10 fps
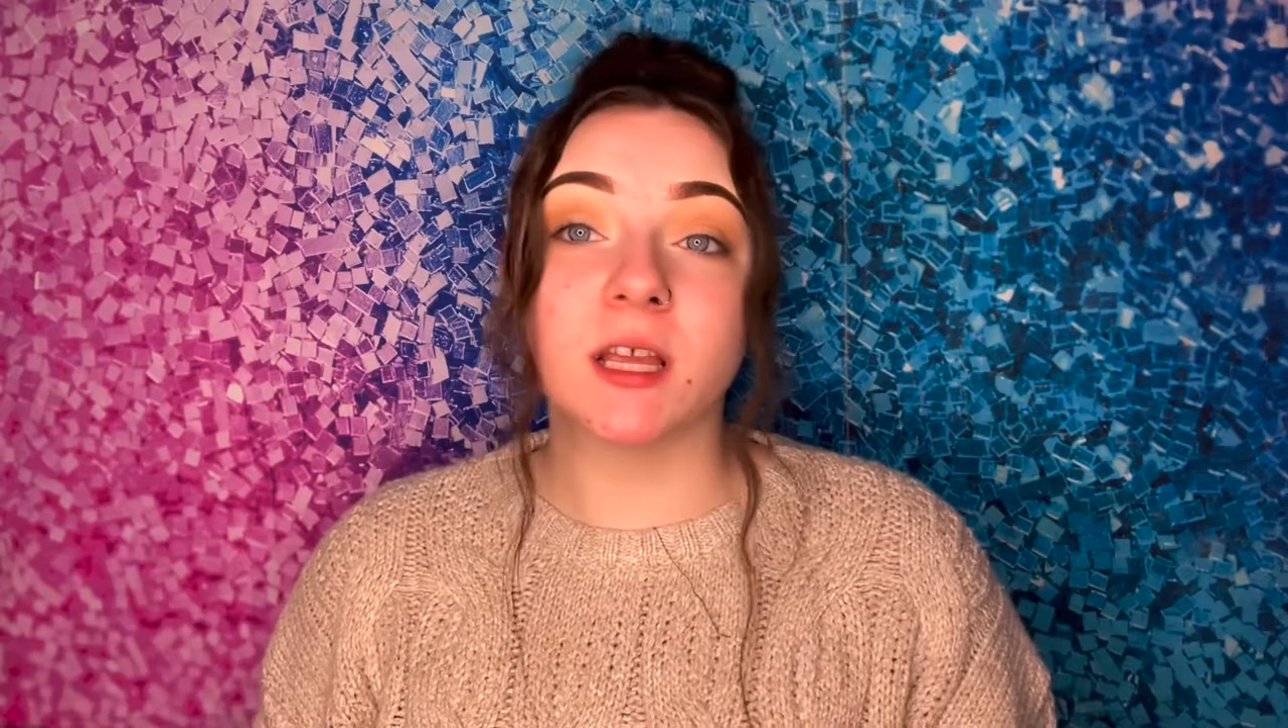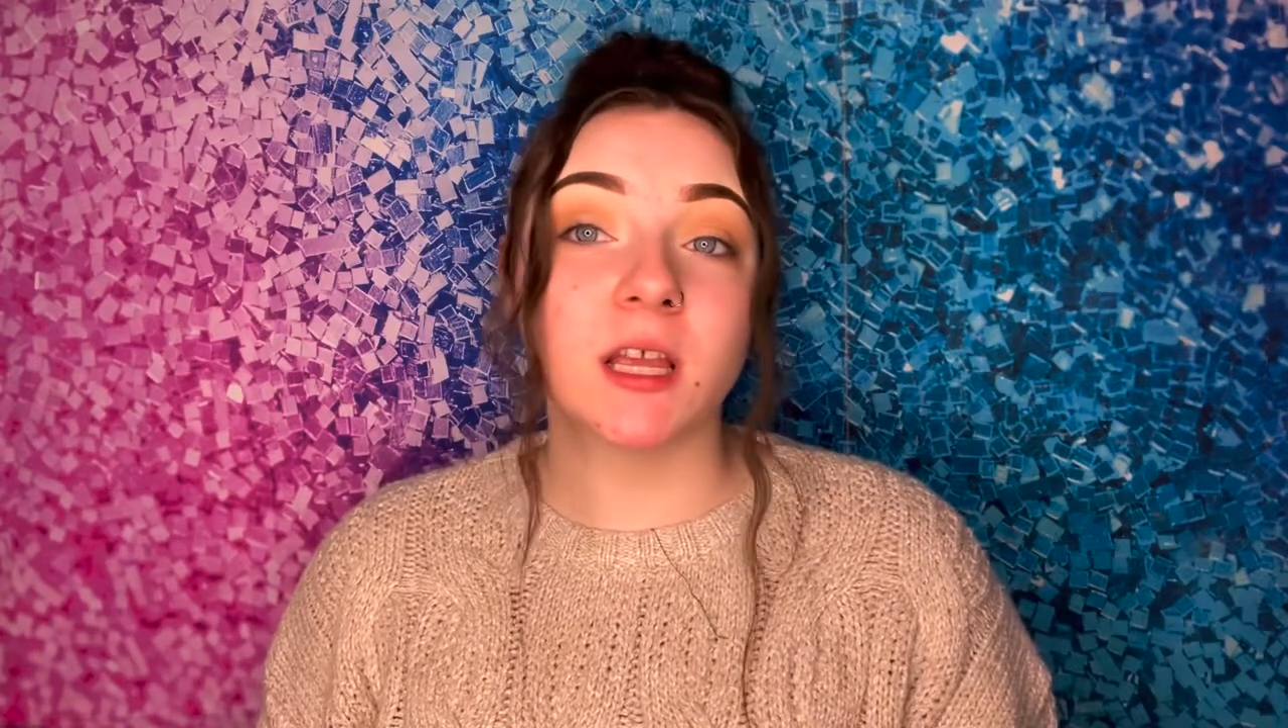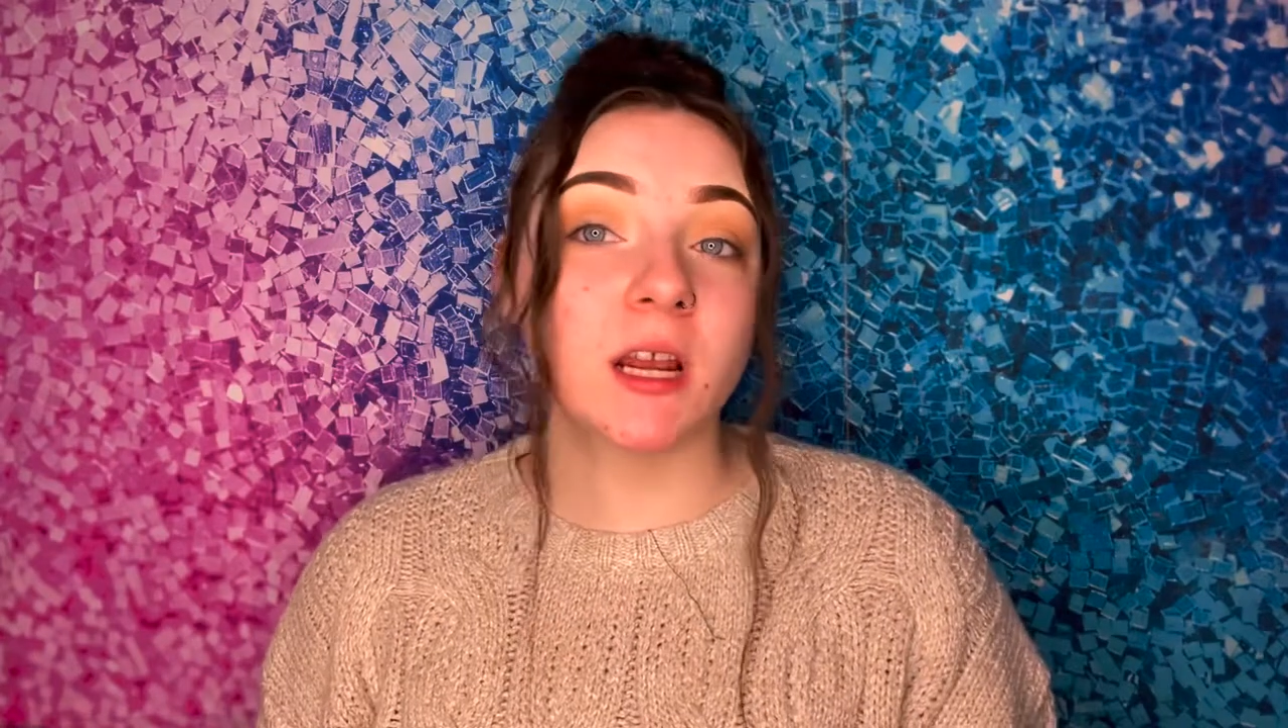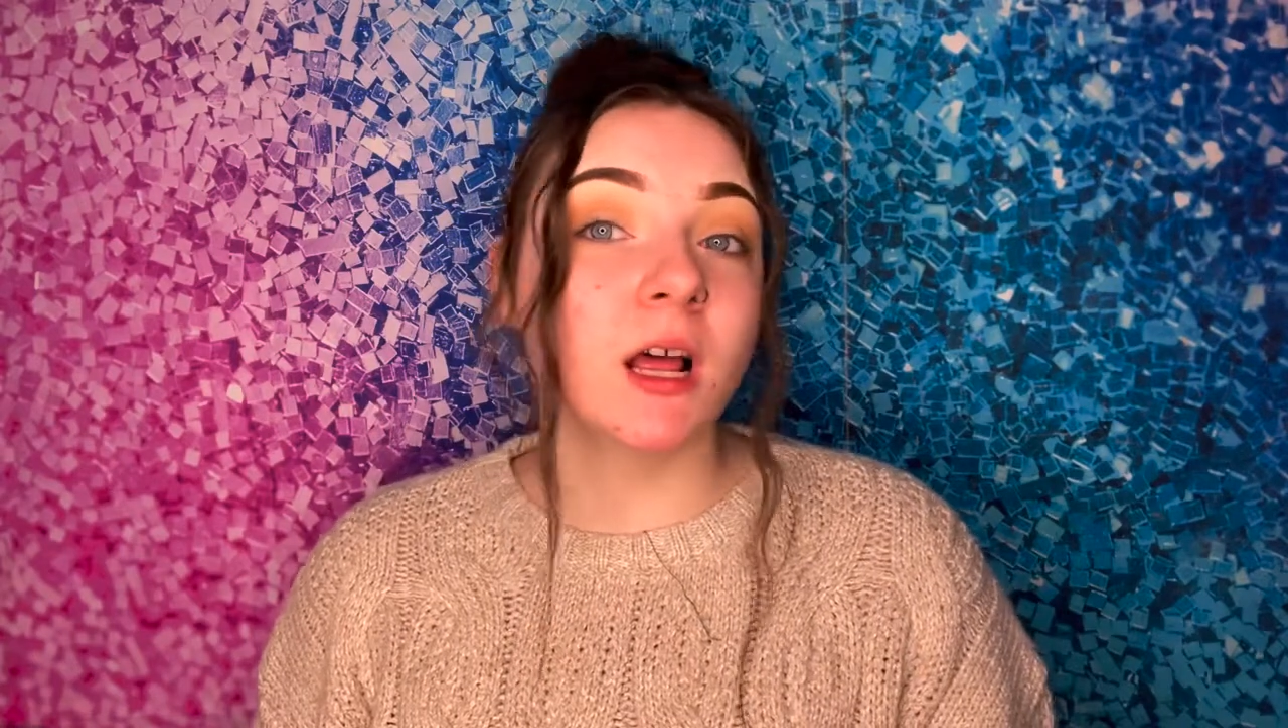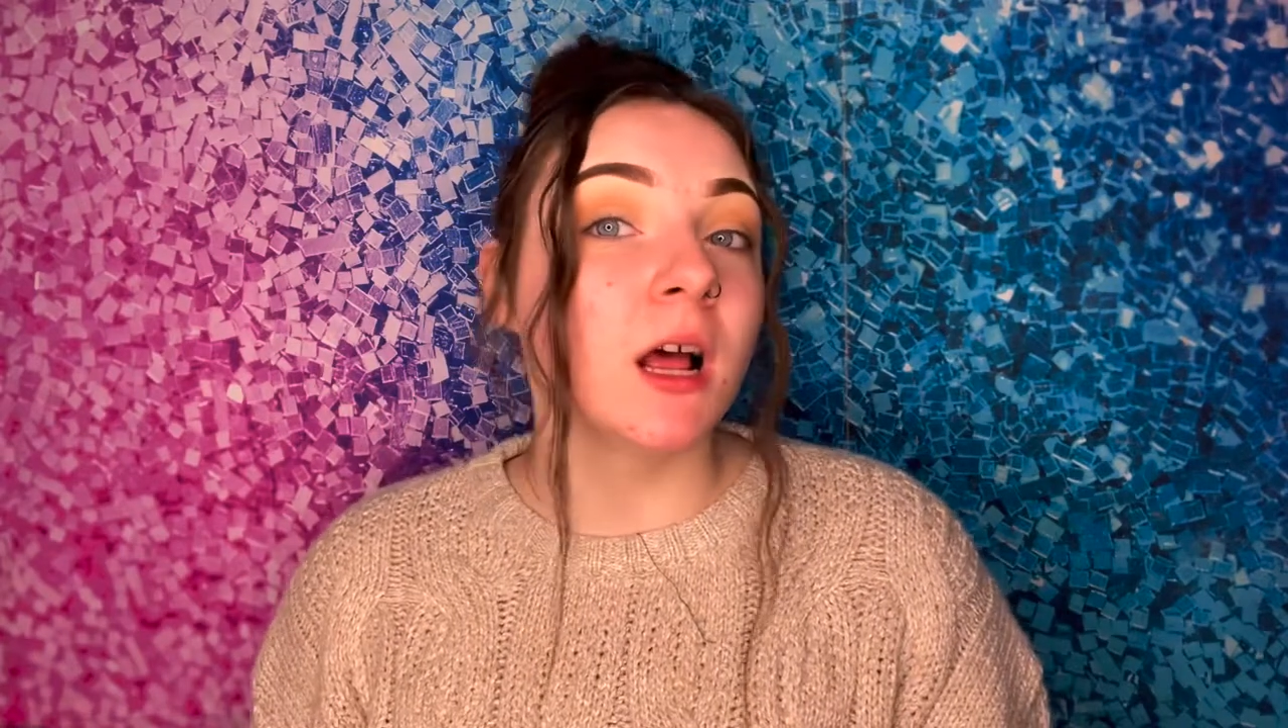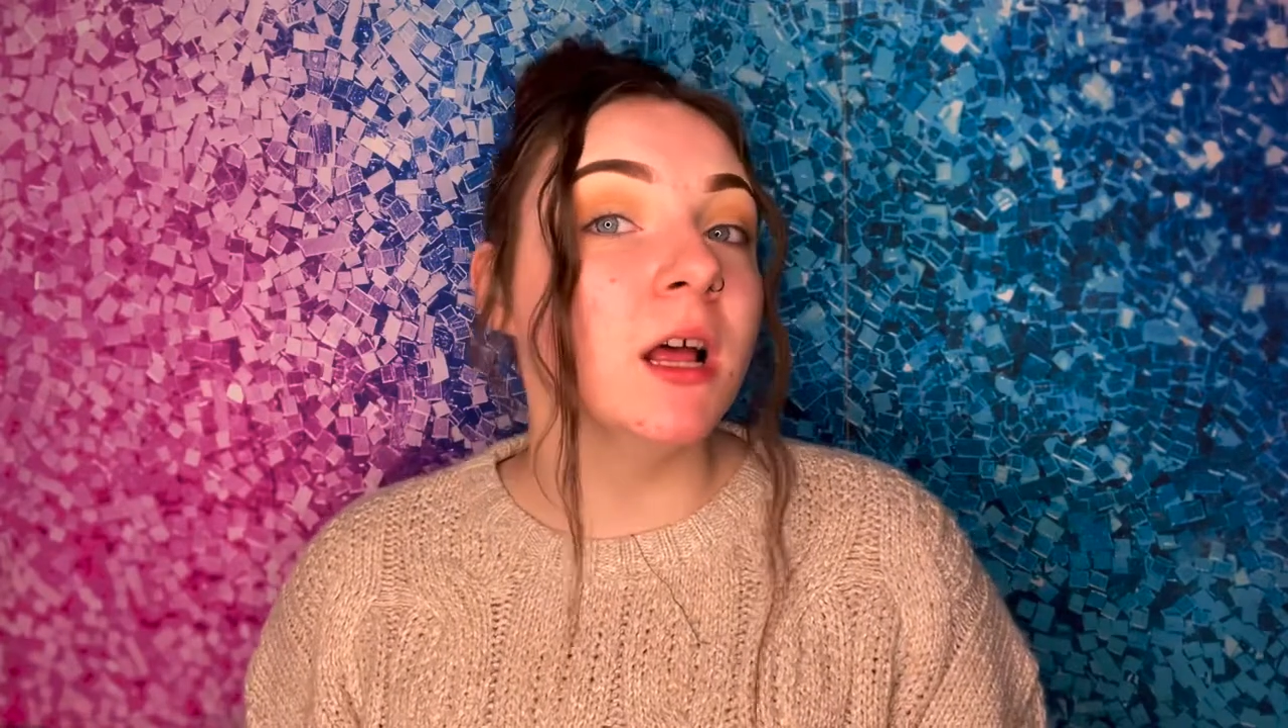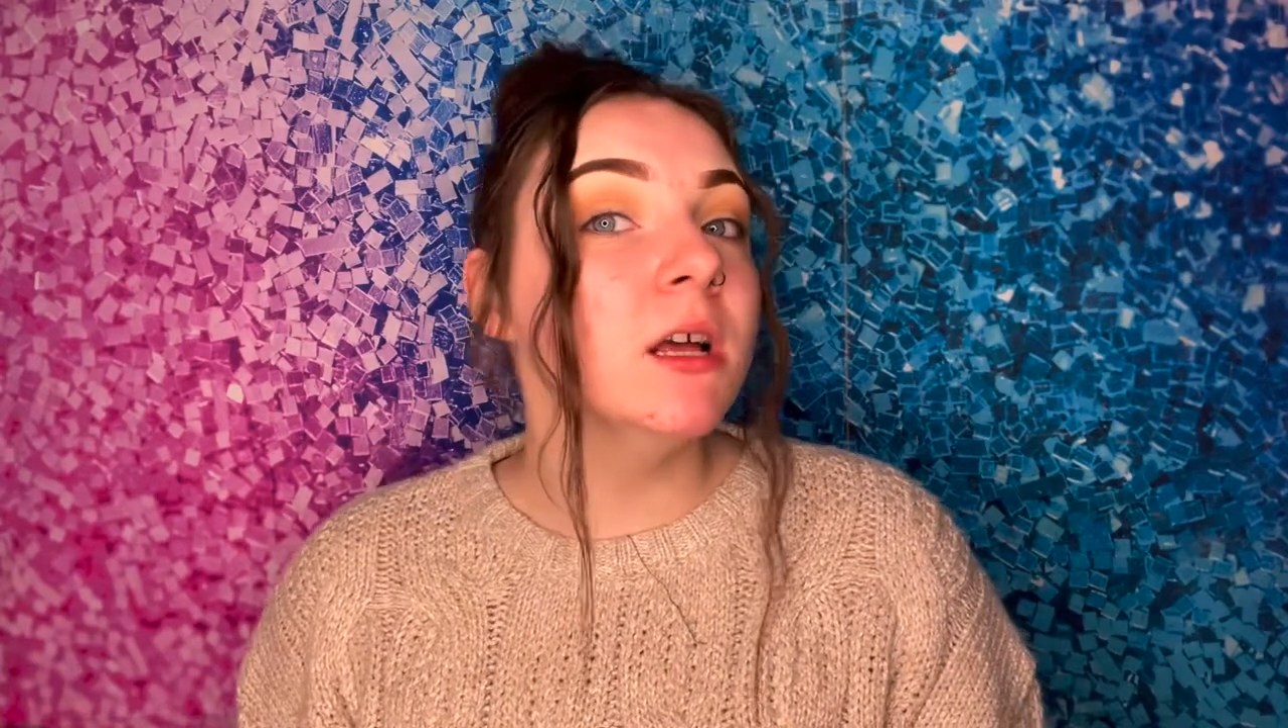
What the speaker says: I cannot